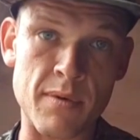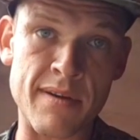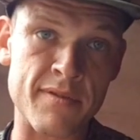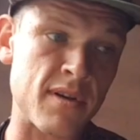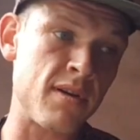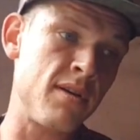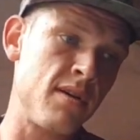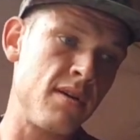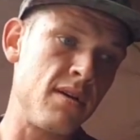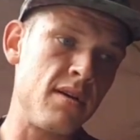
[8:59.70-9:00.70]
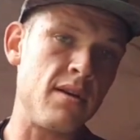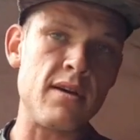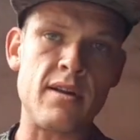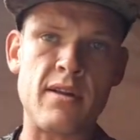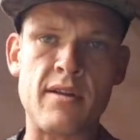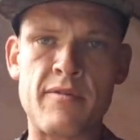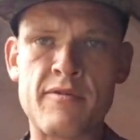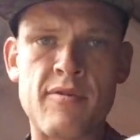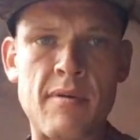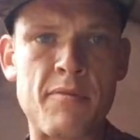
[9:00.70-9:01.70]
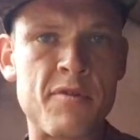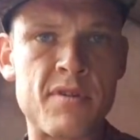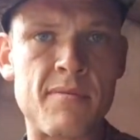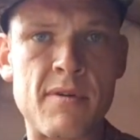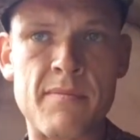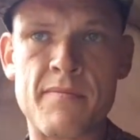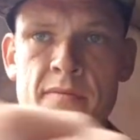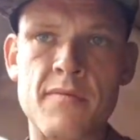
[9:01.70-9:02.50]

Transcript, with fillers: for wafter. And then I've crumbled some up.